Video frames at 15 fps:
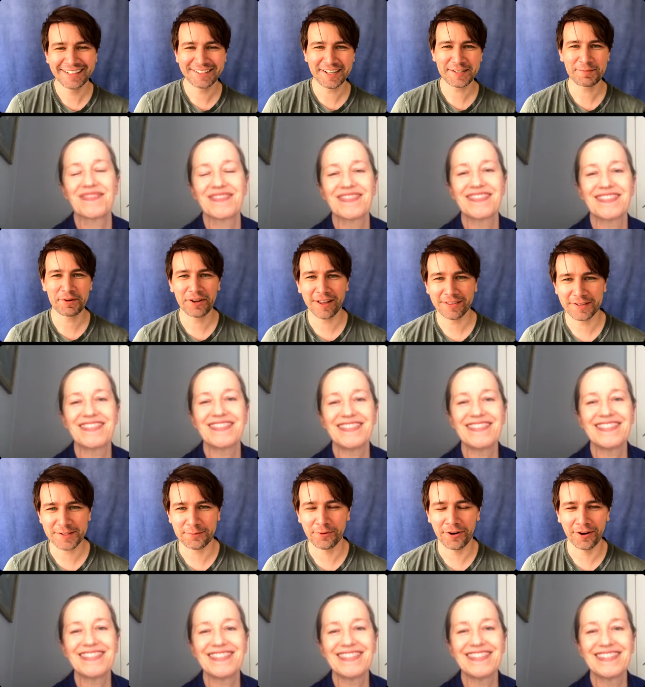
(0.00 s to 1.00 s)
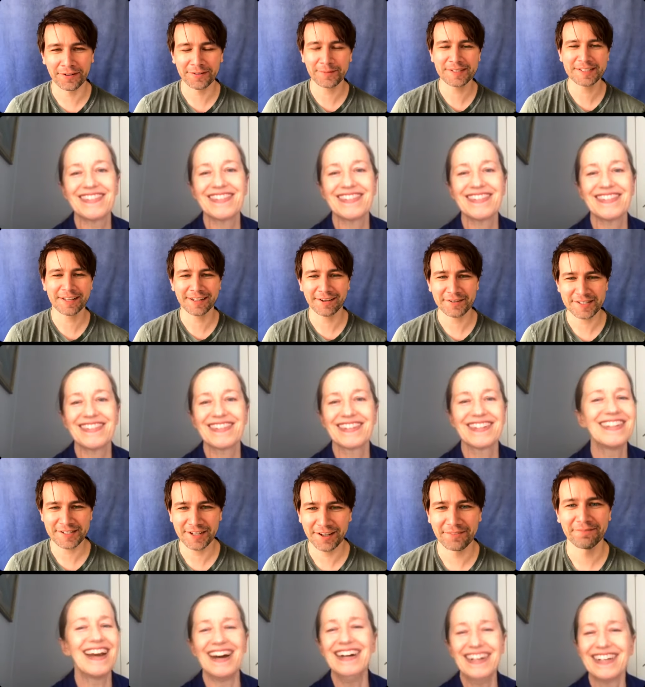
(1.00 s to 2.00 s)
Speaker 1: Shakespeare got this wrong. Let me tell you how it's yeah.
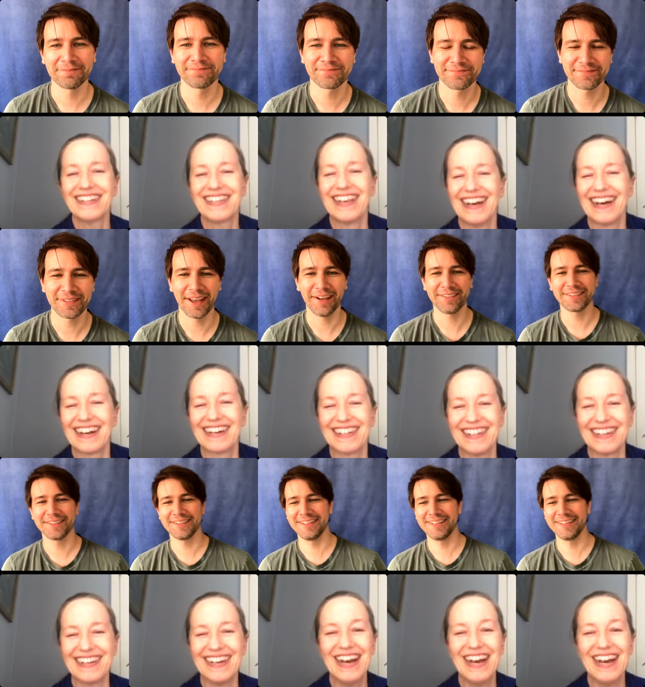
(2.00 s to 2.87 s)
done. Exactly.